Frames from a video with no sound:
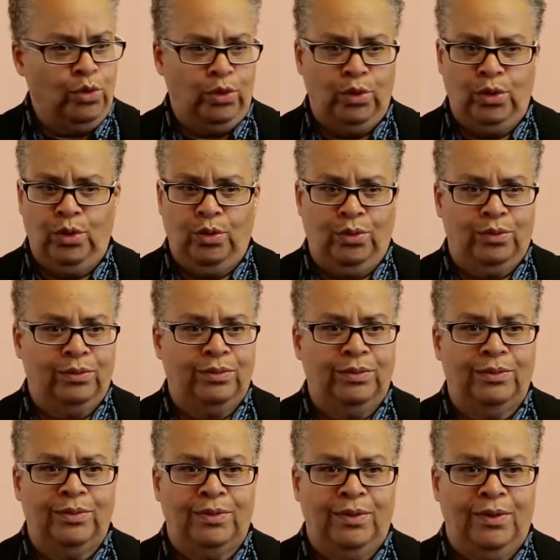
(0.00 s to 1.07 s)
It was a
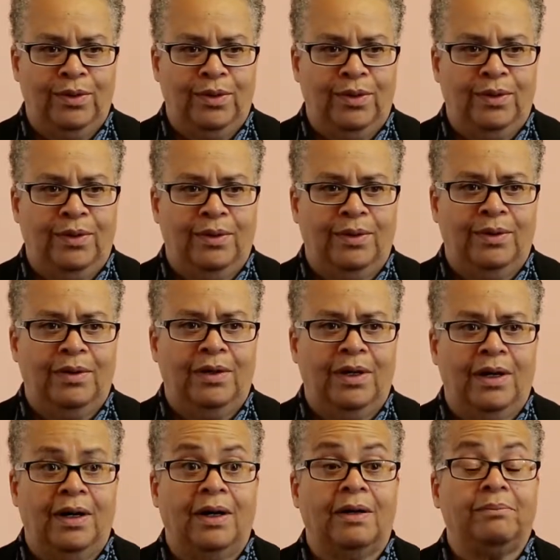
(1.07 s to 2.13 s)
decade before or
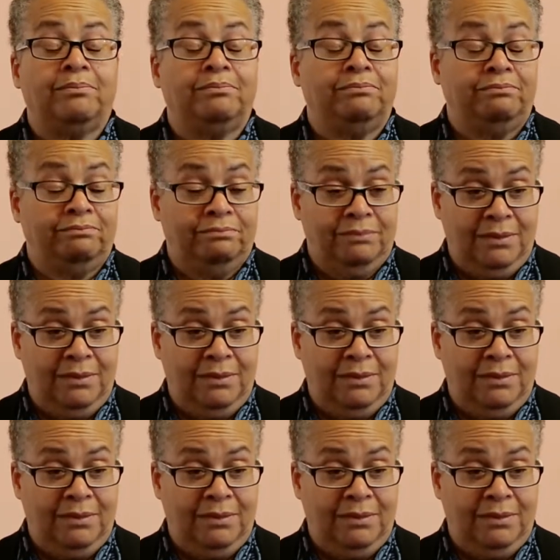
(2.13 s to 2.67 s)
something.